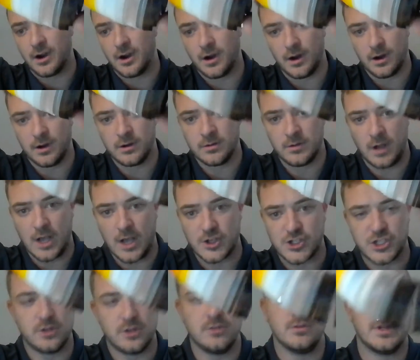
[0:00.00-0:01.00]
are, I'll
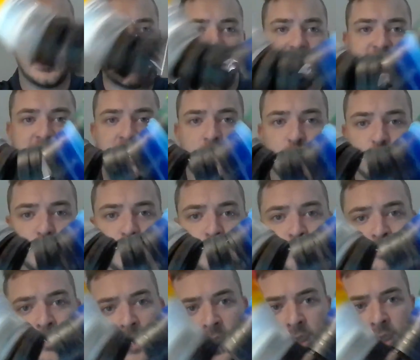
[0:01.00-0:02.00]
show you an
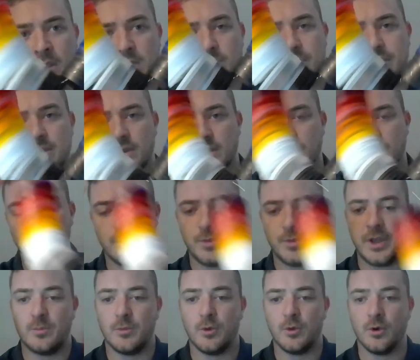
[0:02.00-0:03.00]
example, but they're a little
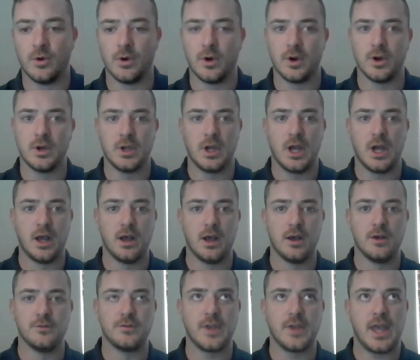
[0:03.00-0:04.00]
bit more
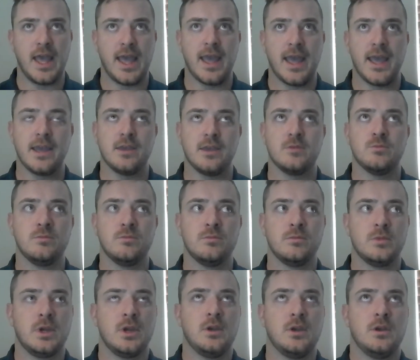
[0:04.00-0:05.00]
of a
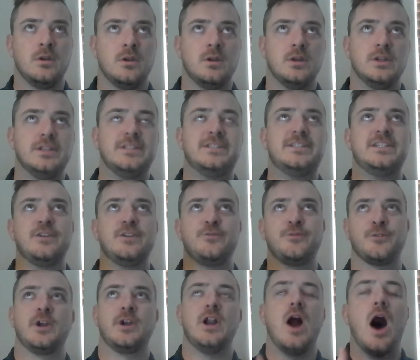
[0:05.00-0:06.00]

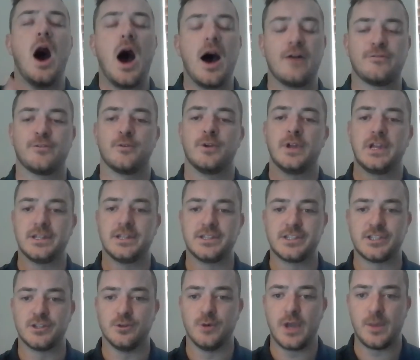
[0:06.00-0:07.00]
different offering
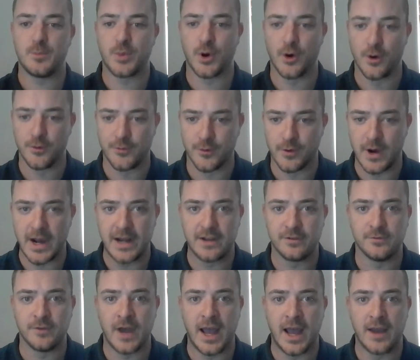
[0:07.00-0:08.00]
to a
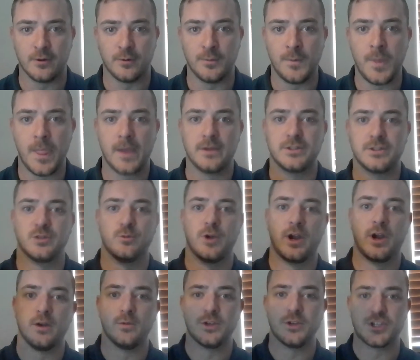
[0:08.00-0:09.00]
perforated vinyl, to
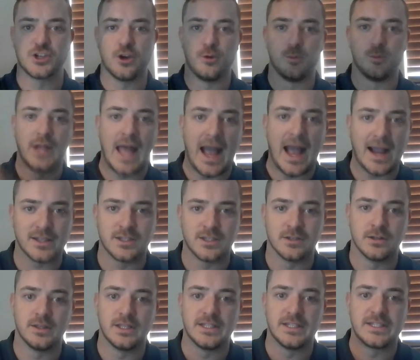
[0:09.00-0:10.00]
where it would show black
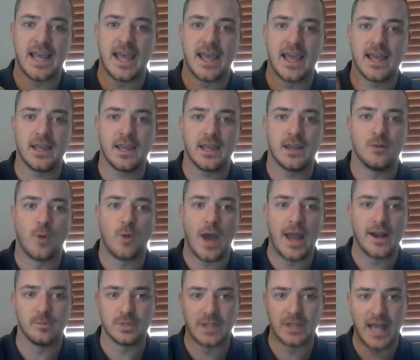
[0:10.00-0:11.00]
during the day and
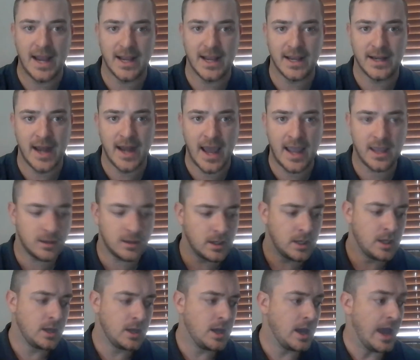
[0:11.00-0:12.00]
white up light at night.
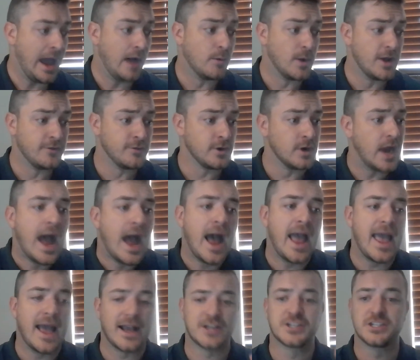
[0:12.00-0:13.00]
However,
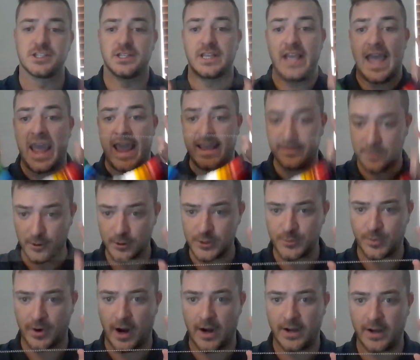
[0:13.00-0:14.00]
I actually hate those
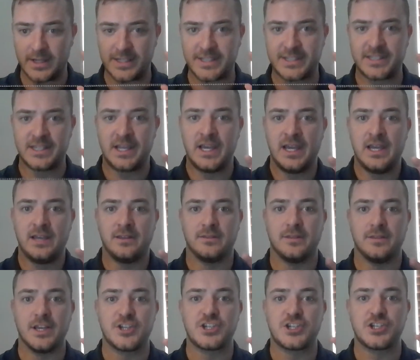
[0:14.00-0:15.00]
products.
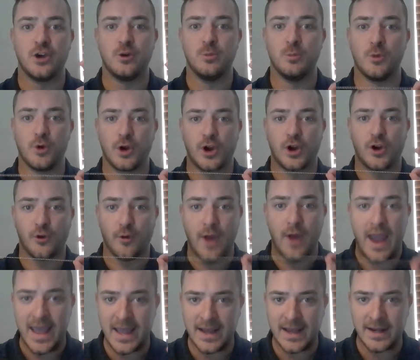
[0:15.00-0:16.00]
They show more
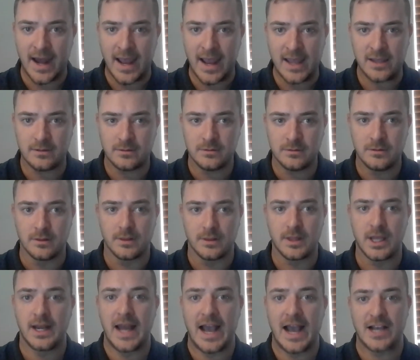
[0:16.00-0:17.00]
gray at night
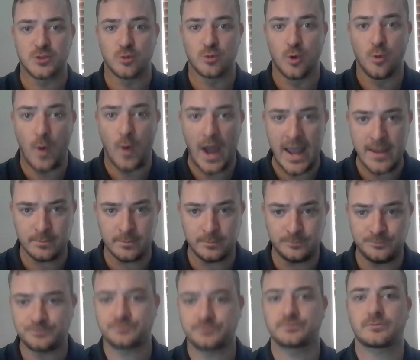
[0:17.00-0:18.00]
than actual white.
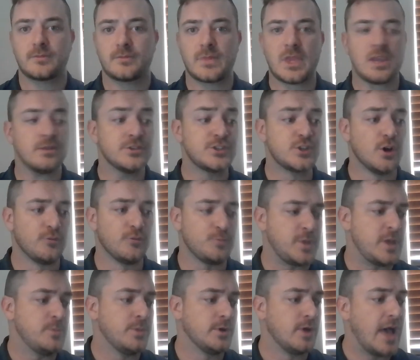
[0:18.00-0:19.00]
So if
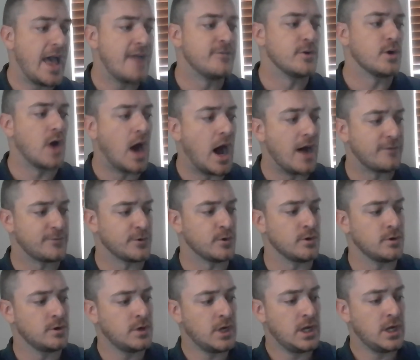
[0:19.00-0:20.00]
people ever
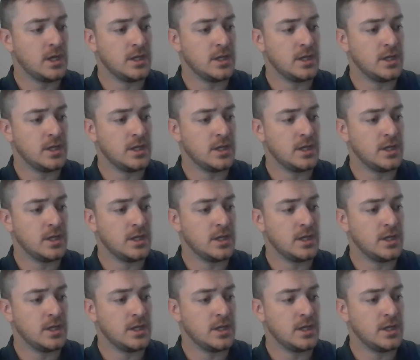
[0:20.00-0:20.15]
offer